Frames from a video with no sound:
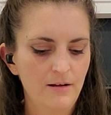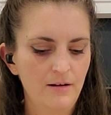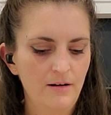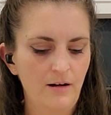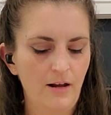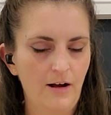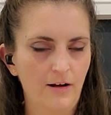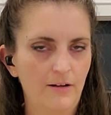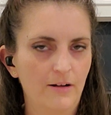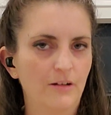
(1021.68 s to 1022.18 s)

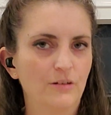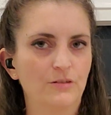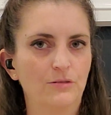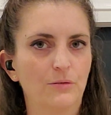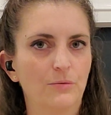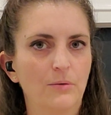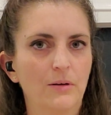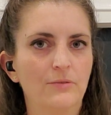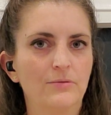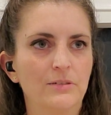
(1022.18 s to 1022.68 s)
not cause a
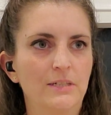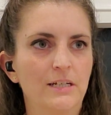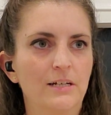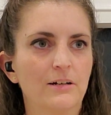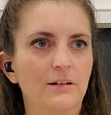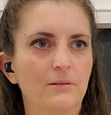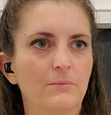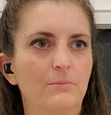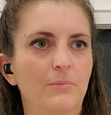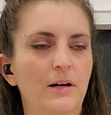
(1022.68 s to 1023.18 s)
rift
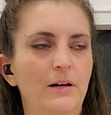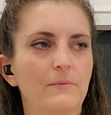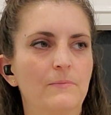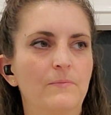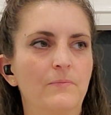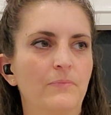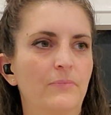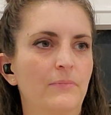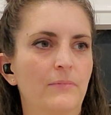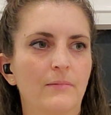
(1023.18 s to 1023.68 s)
here, but
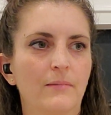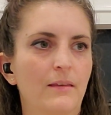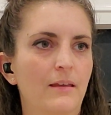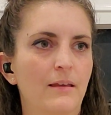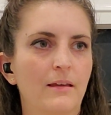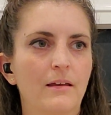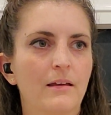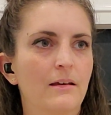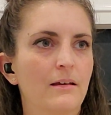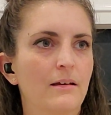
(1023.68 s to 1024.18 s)

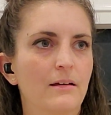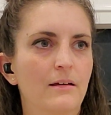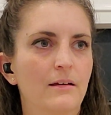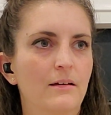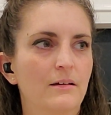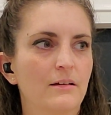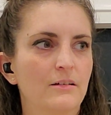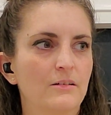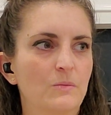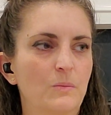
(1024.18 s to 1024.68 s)

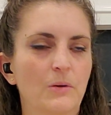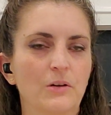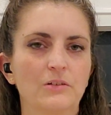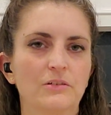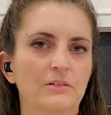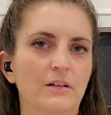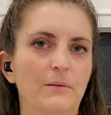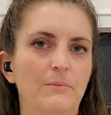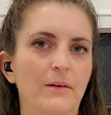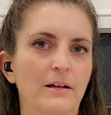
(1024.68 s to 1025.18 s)

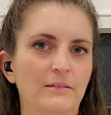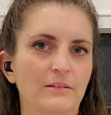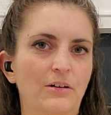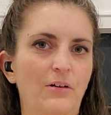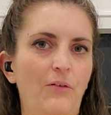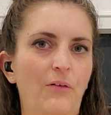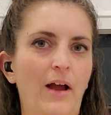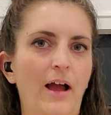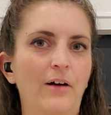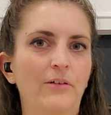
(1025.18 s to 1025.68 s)
spirit's not messing
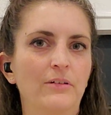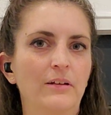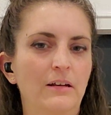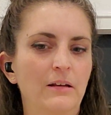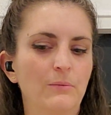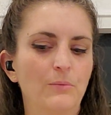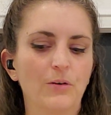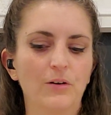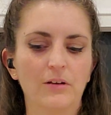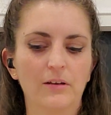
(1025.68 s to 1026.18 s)
around
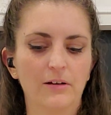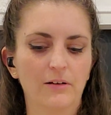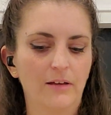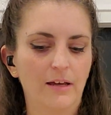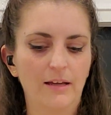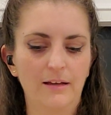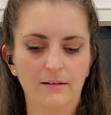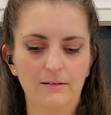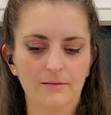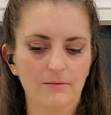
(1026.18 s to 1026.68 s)
anymore. They're
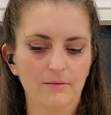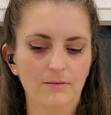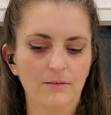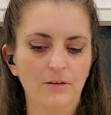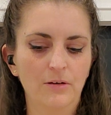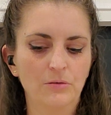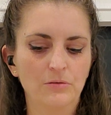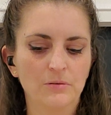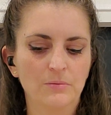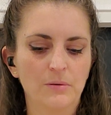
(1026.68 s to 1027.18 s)
like,
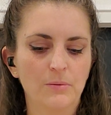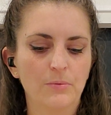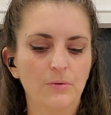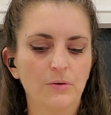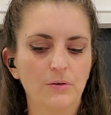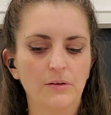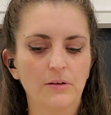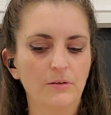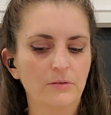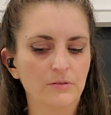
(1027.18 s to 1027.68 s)
those
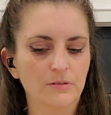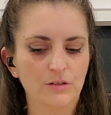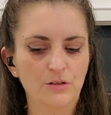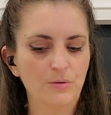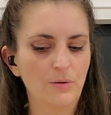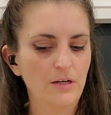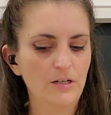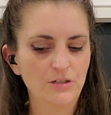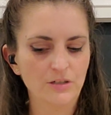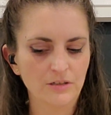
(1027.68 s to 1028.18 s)
people, those
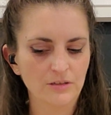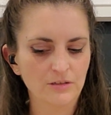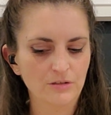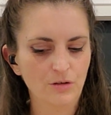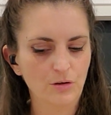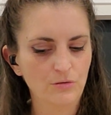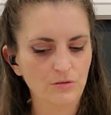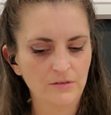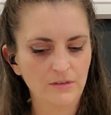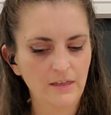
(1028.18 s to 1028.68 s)
situations,
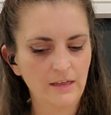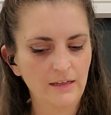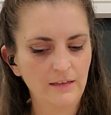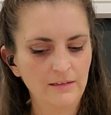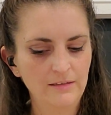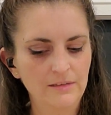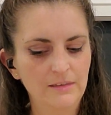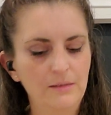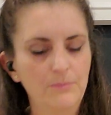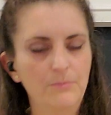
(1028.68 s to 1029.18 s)
those
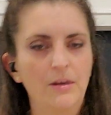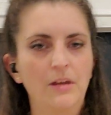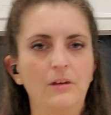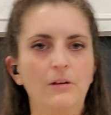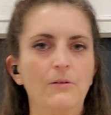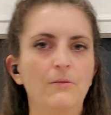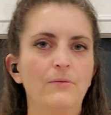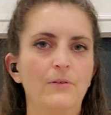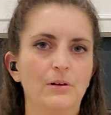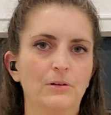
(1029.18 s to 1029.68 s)
things that
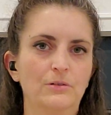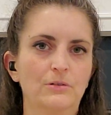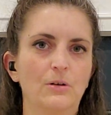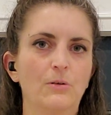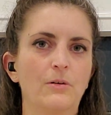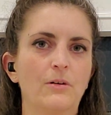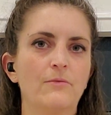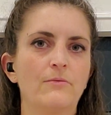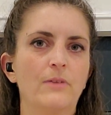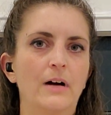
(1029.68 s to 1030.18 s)
make you feel
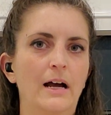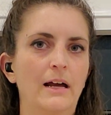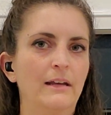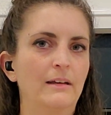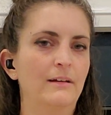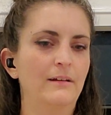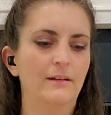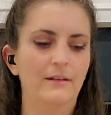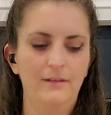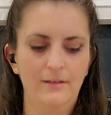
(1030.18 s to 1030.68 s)
so
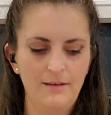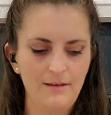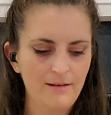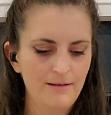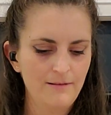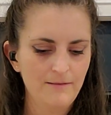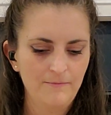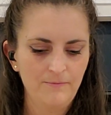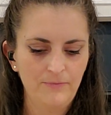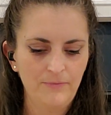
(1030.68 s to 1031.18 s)
confined,
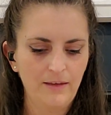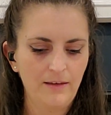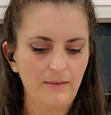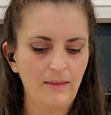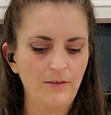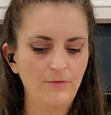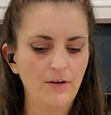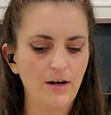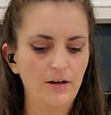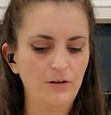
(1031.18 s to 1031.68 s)

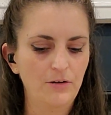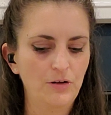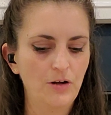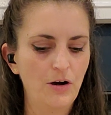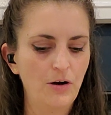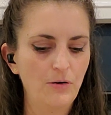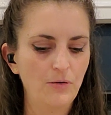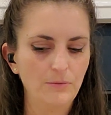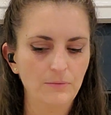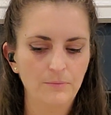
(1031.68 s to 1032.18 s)
they've got to
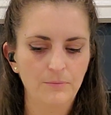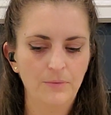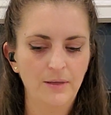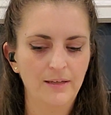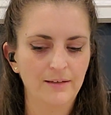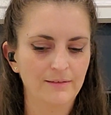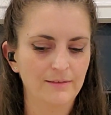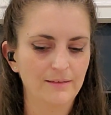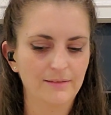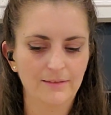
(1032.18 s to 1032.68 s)
go,
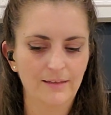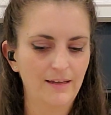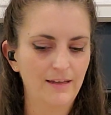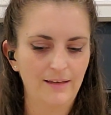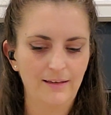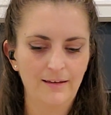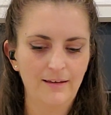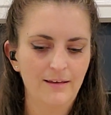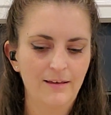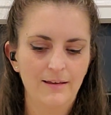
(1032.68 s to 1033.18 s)
because it's
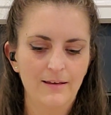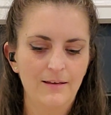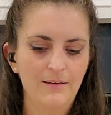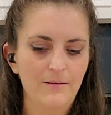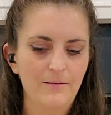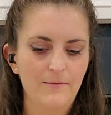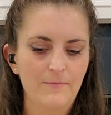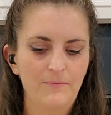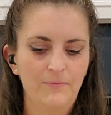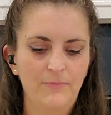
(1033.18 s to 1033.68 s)
like,
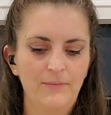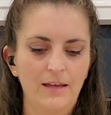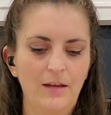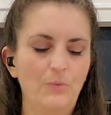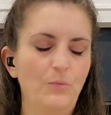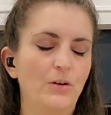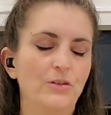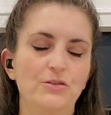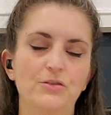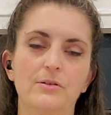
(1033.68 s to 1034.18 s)

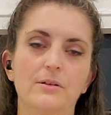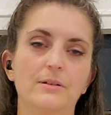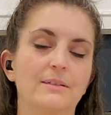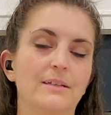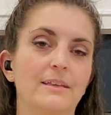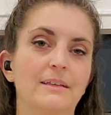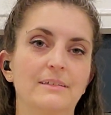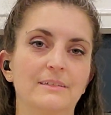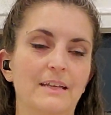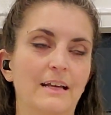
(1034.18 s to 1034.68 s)
and once you get to
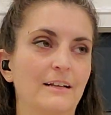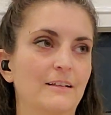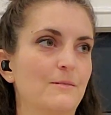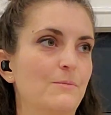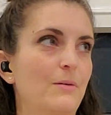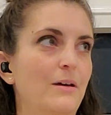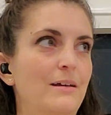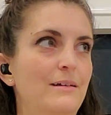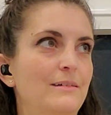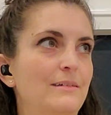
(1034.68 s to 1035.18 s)
this next
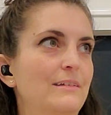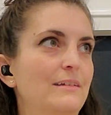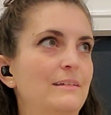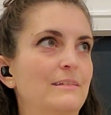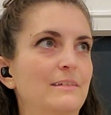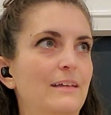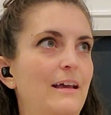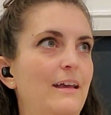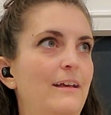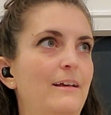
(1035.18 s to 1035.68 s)
place,
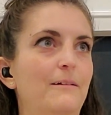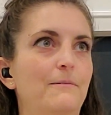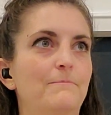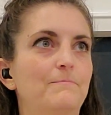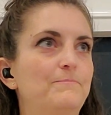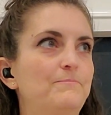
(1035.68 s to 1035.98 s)
it's like,